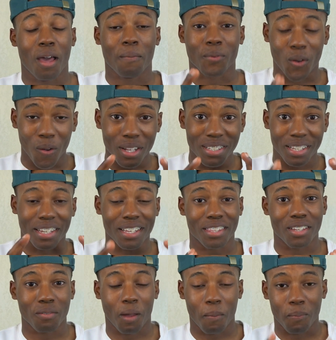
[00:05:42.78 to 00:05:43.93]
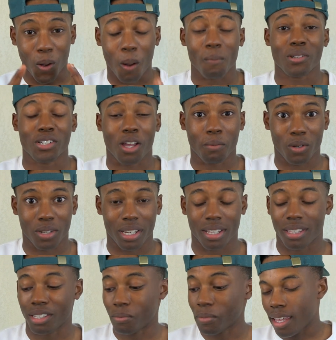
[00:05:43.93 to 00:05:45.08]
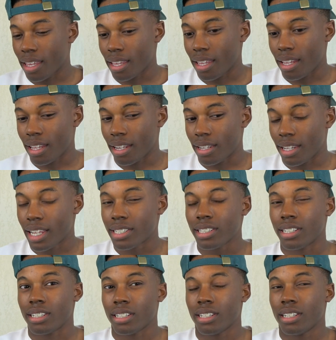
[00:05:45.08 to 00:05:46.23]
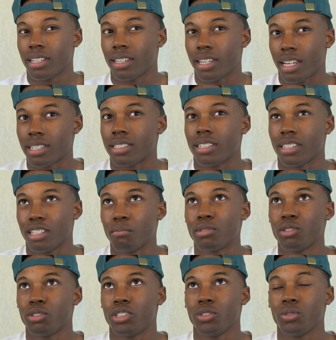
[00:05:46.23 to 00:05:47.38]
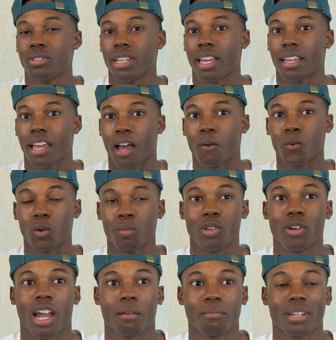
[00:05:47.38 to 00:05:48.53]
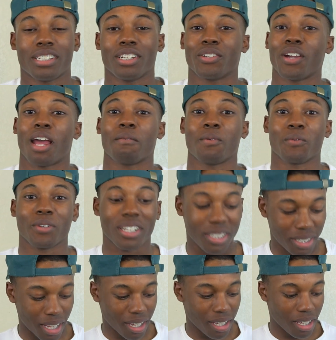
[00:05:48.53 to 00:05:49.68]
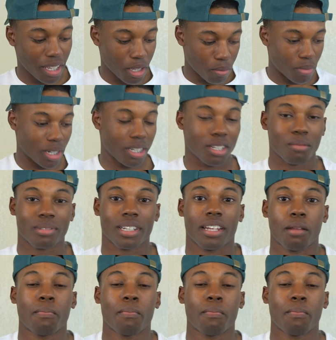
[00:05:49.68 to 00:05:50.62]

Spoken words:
I'm going to get them. I promise y'all I'm going to get them. And that's it. That's it. Them two shoes that I will be grabbing. I should have grabbed them on release date. But you know what I'm saying?